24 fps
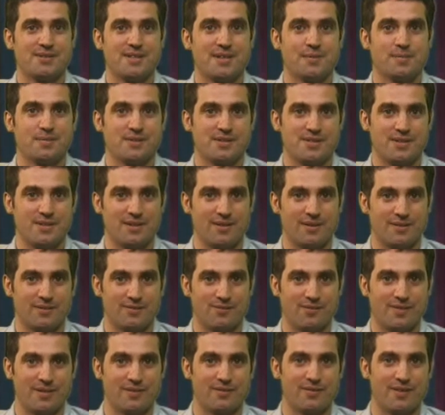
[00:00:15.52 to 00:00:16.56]
episode
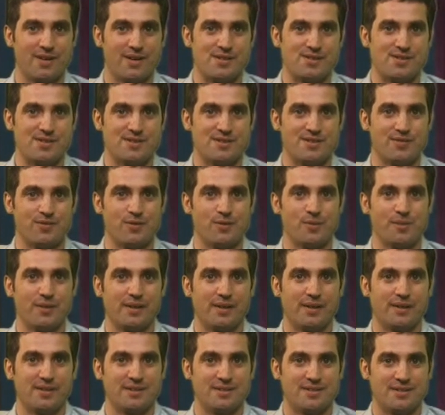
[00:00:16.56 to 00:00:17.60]
of Renovations for
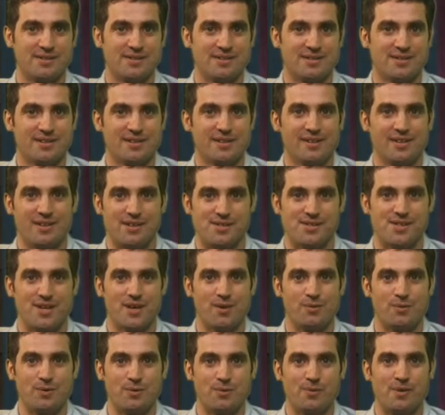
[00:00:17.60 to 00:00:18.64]
Beginners, a
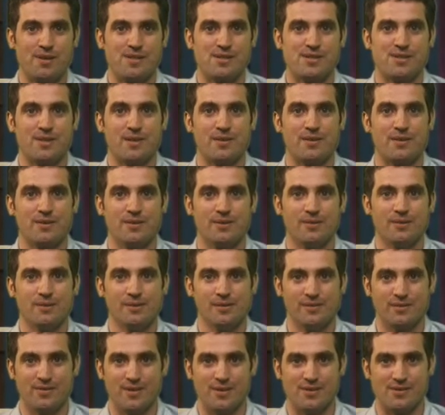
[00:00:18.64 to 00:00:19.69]
show where we show you,
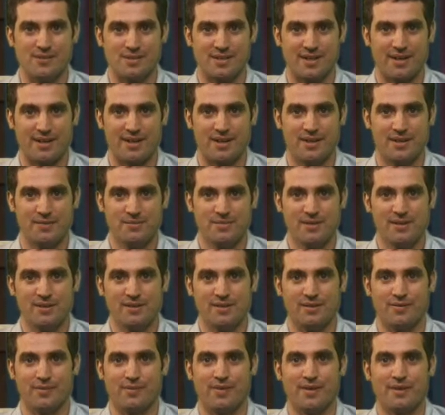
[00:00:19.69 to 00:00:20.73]
the viewers at home,
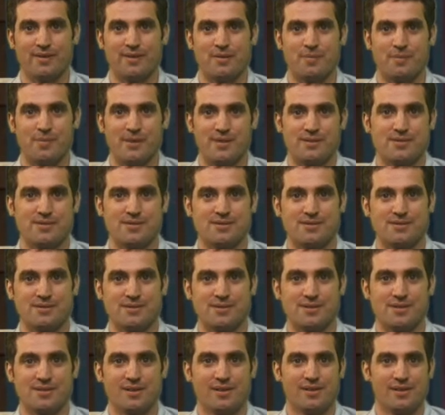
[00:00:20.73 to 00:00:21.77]
the
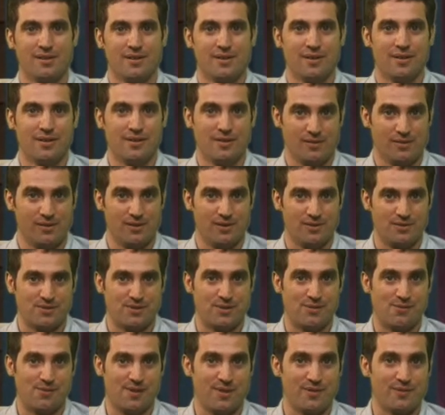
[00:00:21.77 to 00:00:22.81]
fundamentals
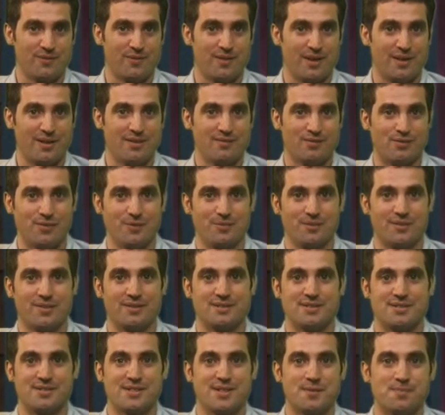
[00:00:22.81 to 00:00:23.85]
to renovating, from
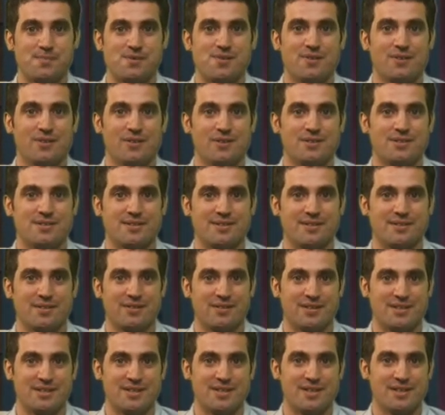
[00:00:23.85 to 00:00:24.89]
conceptualising an
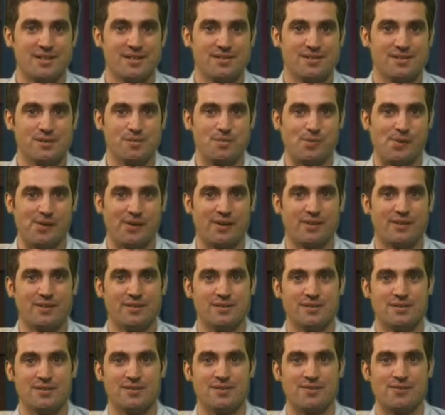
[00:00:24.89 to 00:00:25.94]
idea to bringing
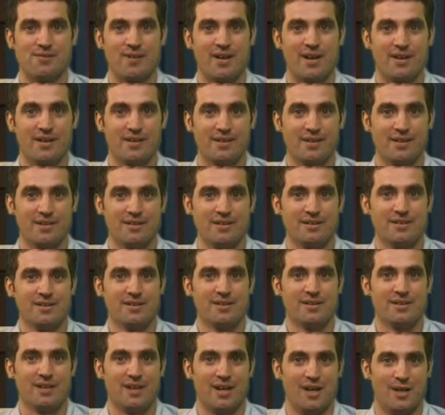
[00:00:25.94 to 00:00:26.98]
it to reality.
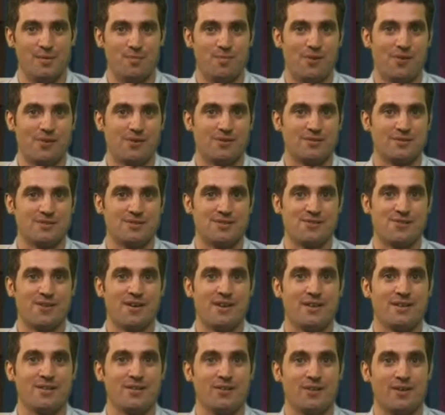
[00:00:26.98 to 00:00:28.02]
I'm Michael
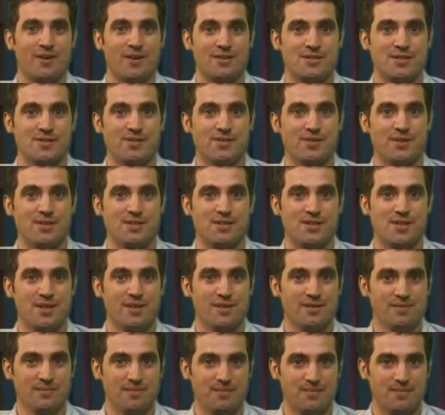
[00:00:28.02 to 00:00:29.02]
Dre, your host for the show.